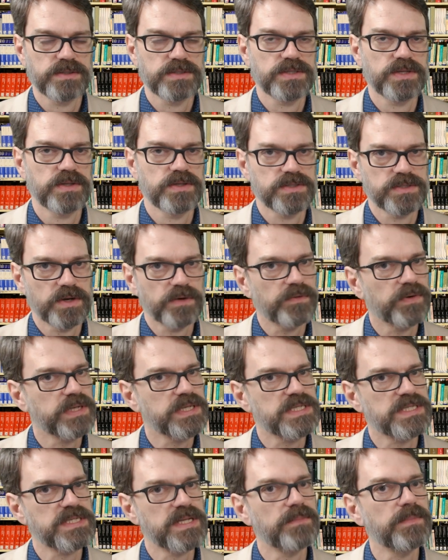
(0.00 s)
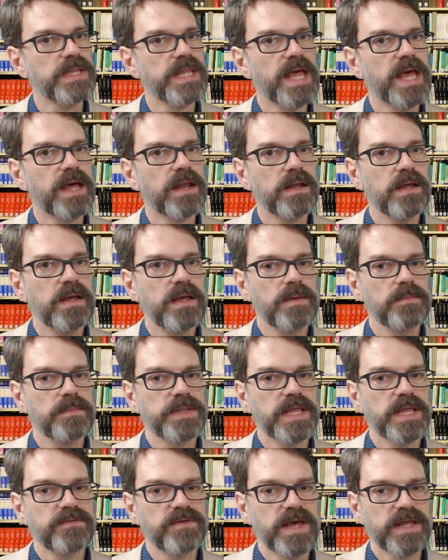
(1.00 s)
So there's already some of that,
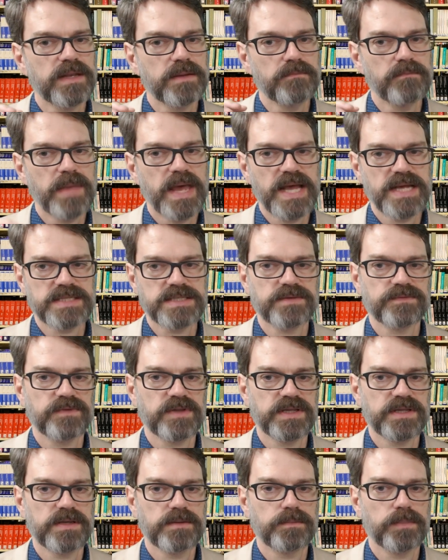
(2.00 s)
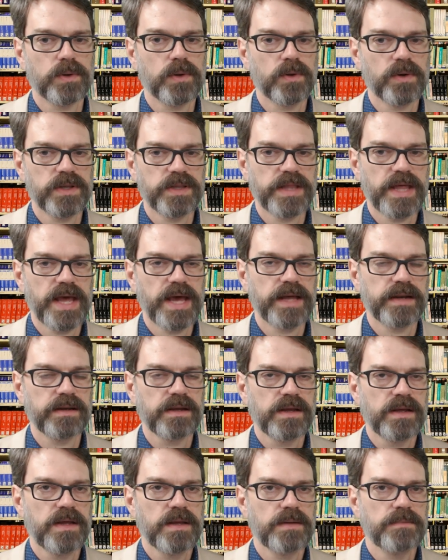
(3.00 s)
but they've had to massively deploy that
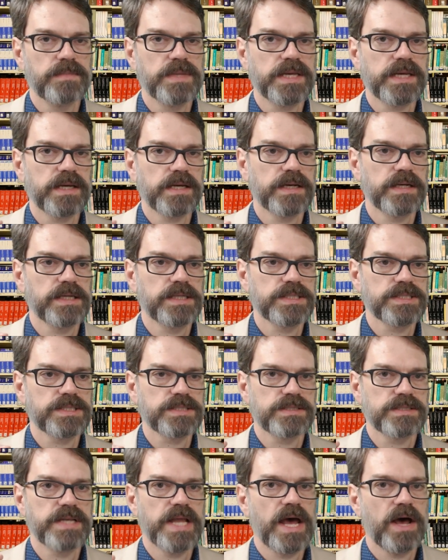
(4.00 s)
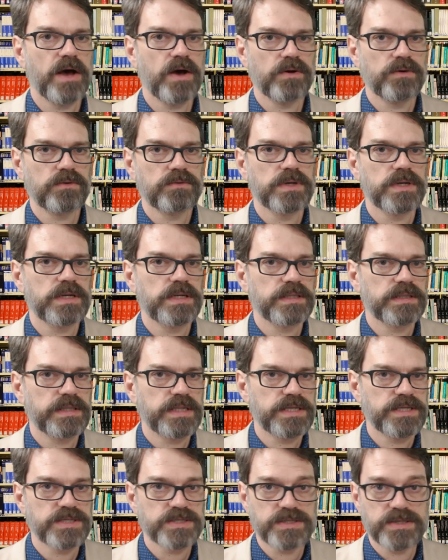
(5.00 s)
because now
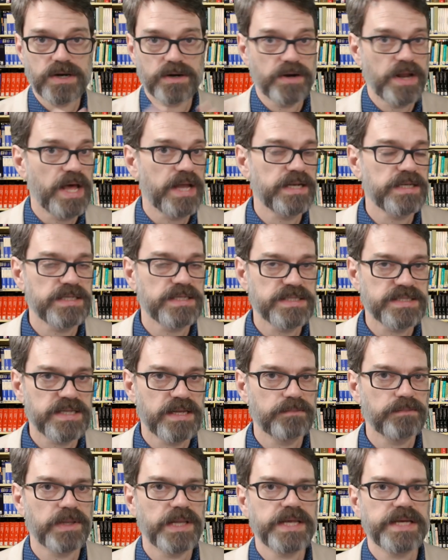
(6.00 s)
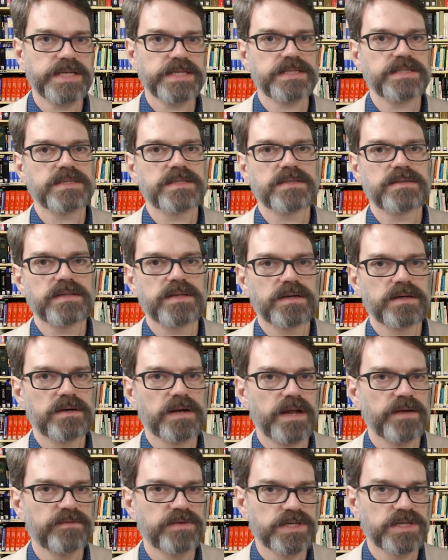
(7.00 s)
they just are not in the same place. They're
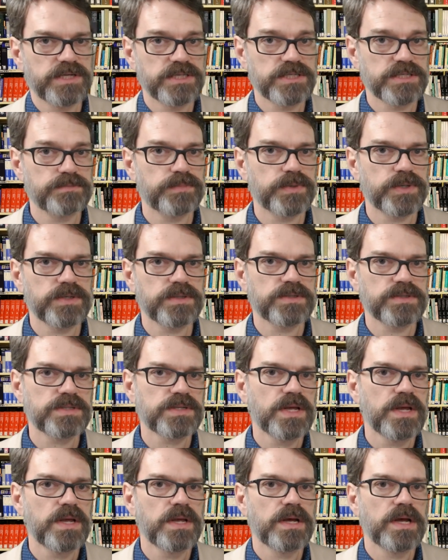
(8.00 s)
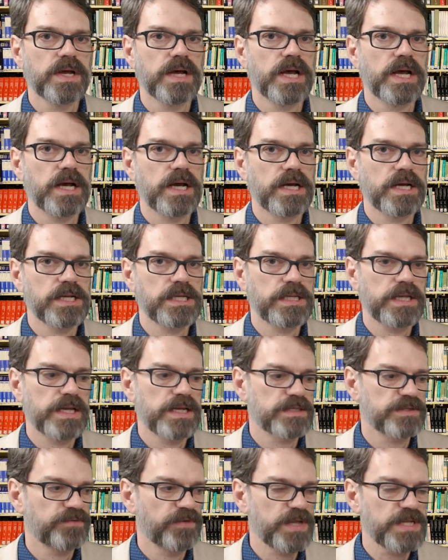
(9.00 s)
having to disperse. Uh,
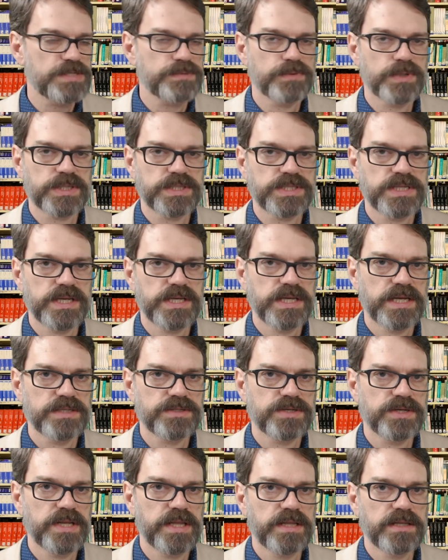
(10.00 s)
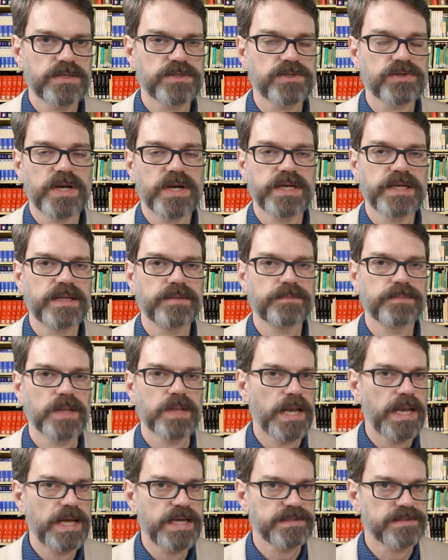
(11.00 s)
as Facebook said yesterday, they're just trying to keep the
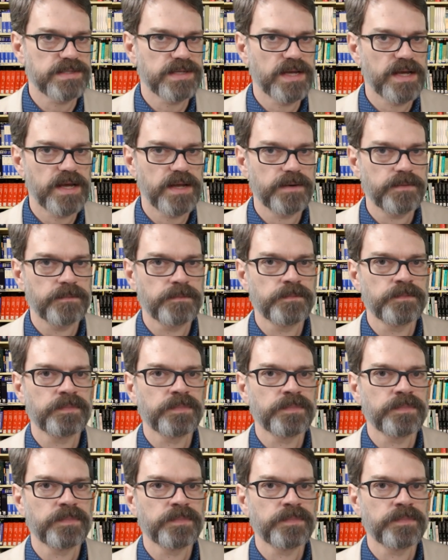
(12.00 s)
lights on.